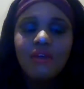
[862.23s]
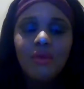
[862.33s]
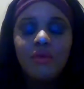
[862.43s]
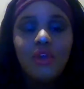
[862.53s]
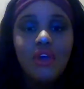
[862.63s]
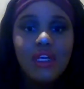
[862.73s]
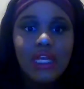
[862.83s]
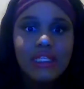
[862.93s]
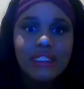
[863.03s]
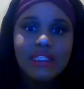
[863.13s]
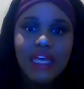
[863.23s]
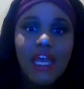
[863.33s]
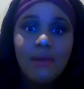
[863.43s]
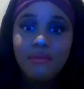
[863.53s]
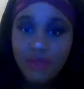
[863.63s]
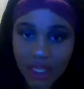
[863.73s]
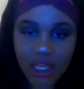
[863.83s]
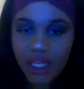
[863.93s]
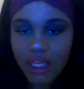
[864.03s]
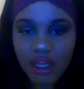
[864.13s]
But when you hear, like, the same
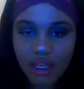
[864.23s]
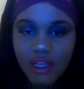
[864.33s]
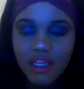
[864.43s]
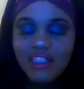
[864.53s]
thing,